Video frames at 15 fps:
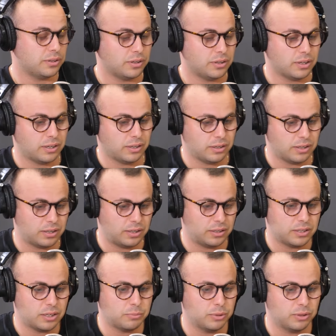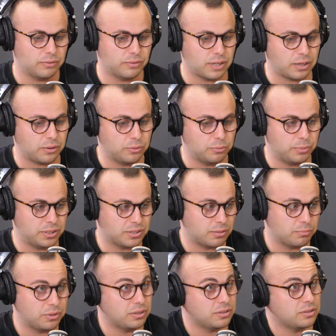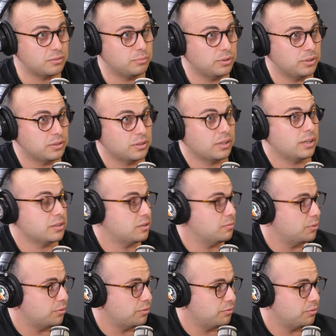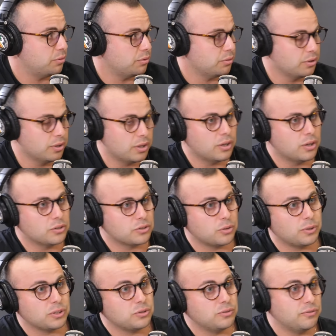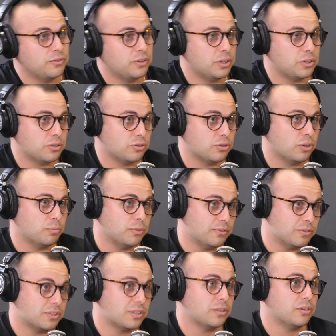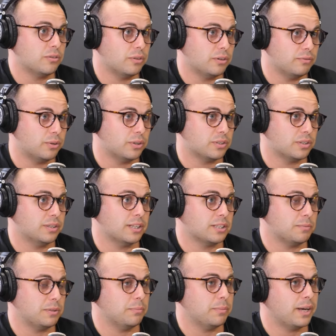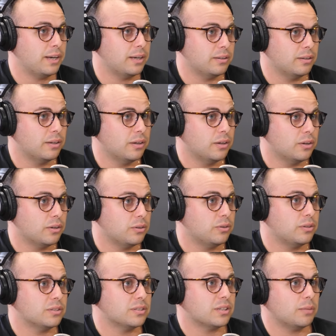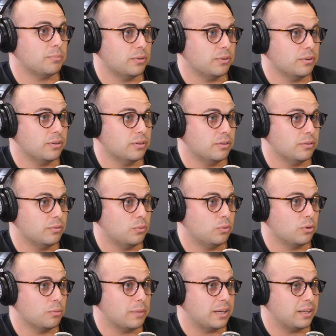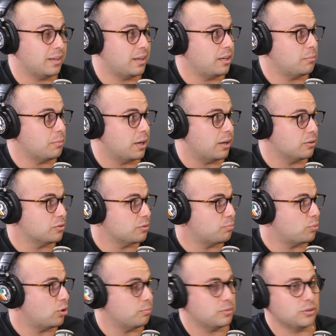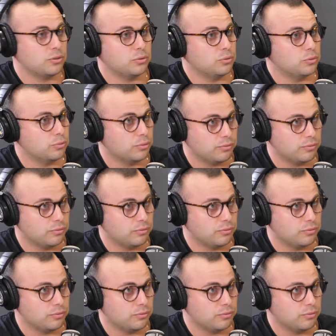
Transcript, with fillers: here. And a, an example of that could be something as simple as a customer review. So once you finish the job, you've sent your invoice and that's been paid. You can set up an, an automatic email to prompt a Google